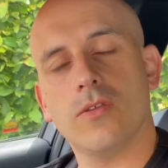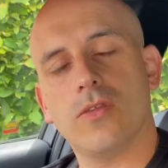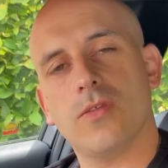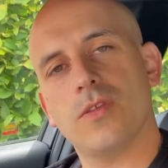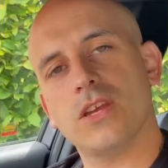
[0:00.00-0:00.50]

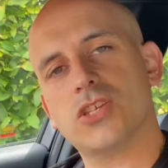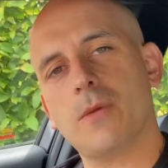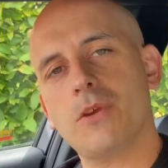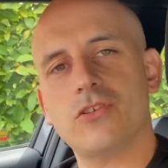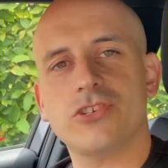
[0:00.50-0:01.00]
the
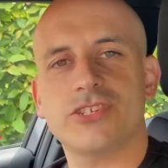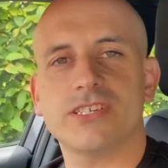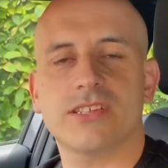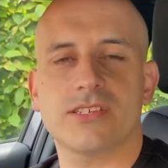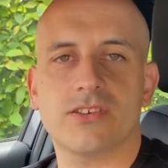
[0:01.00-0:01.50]

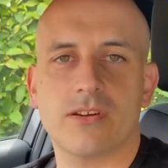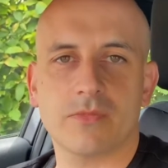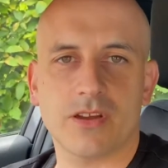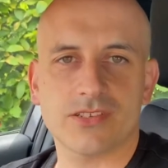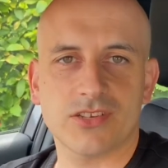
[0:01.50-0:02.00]
terminologies that I'm
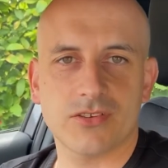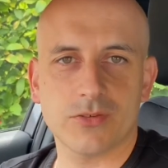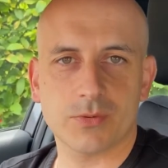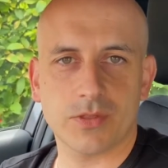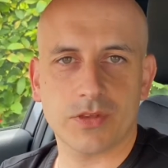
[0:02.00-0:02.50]
going to
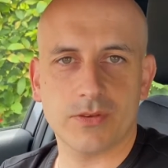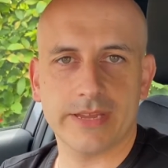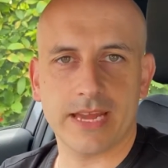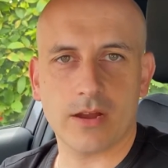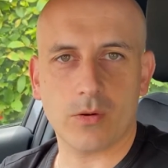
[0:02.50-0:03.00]
use with you
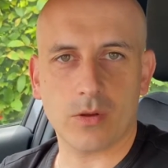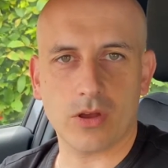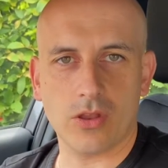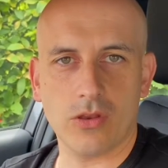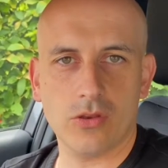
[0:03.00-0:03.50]
now
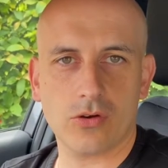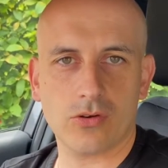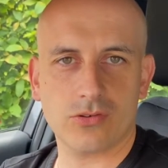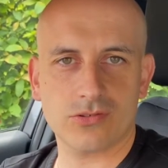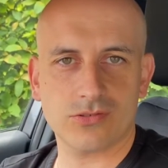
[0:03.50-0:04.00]
are not
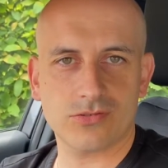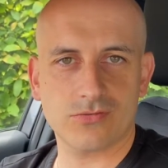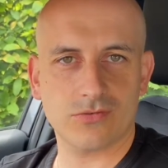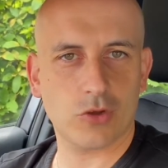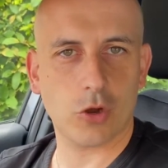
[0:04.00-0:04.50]

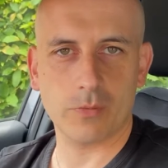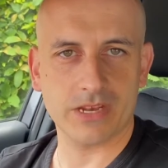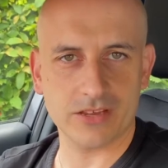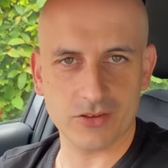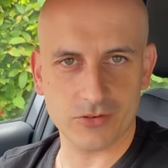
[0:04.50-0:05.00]

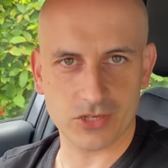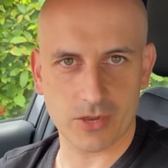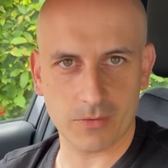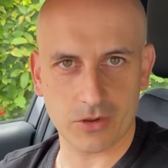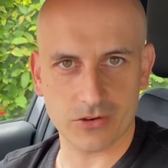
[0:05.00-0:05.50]
commonly used
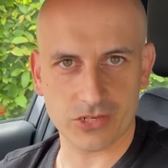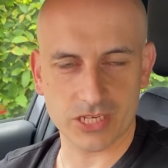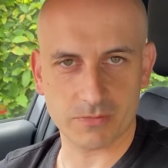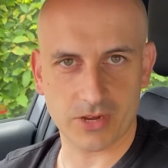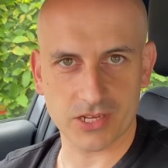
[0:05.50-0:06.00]

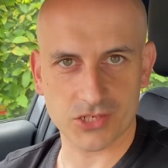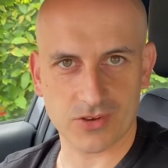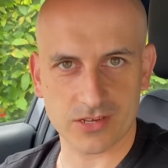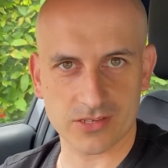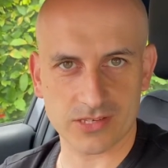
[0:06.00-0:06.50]
terminologies by
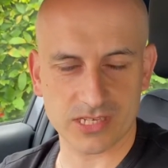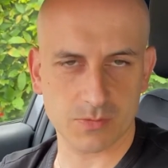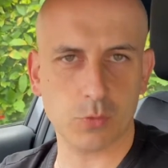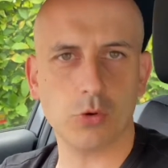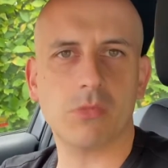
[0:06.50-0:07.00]
instructors.
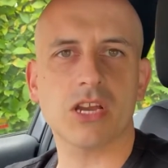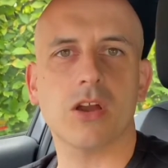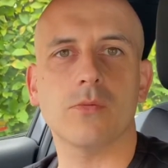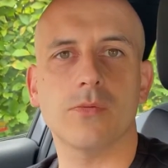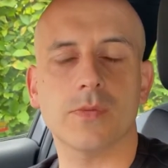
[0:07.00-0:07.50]
It's more my
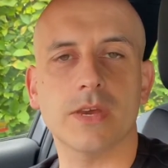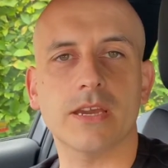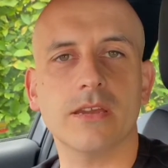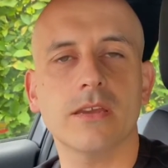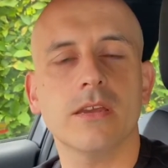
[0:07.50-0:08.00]
own
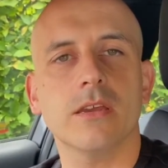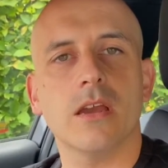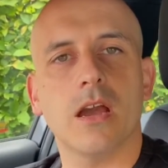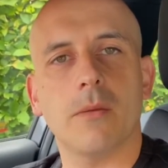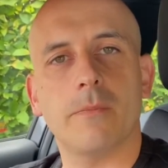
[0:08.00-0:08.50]
thing.
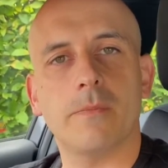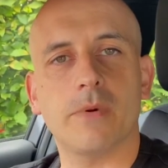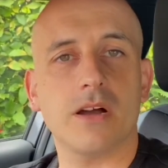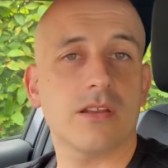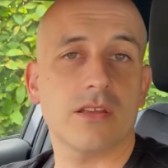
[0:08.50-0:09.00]

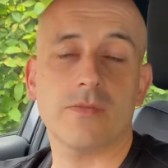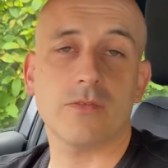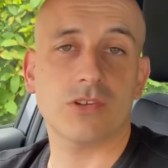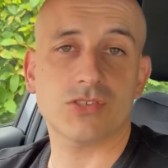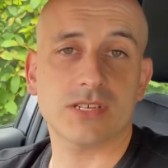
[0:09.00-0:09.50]
But if
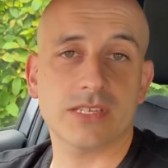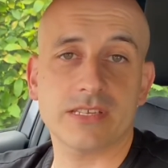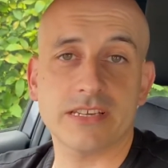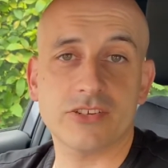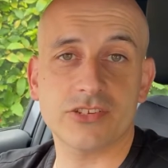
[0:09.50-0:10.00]
your instructor
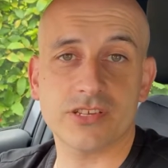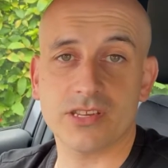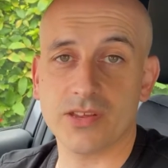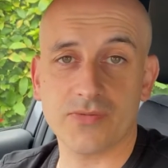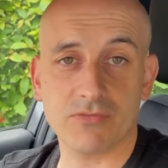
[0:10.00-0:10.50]
teaches it
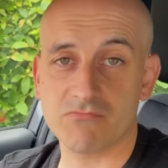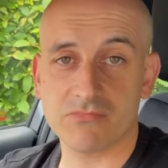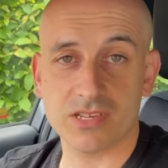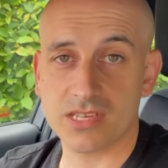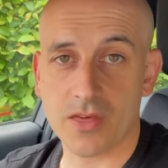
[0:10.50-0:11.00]
different,
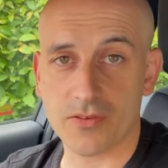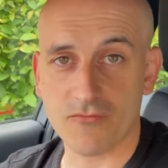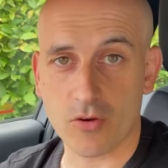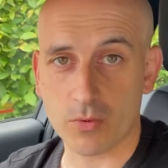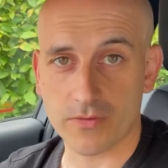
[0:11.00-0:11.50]
there's nothing
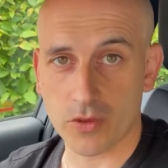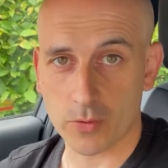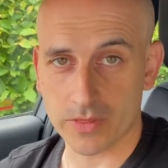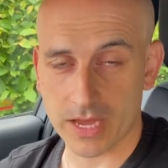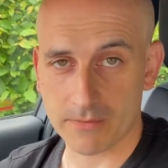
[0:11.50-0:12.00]
wrong with doing that.